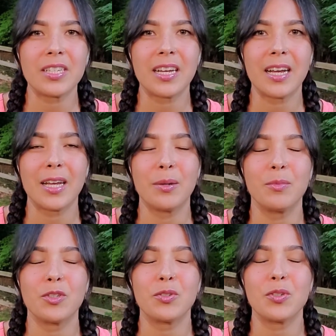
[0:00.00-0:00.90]
time,
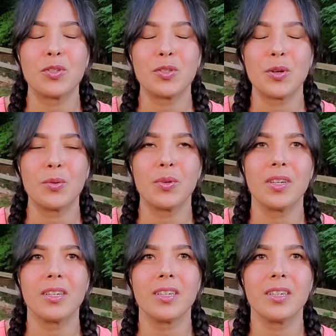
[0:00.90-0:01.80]
which are so
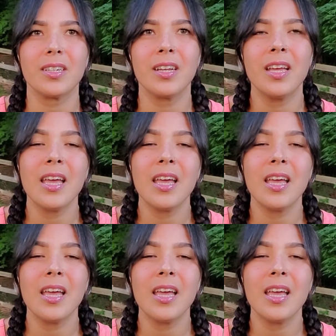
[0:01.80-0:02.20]
good.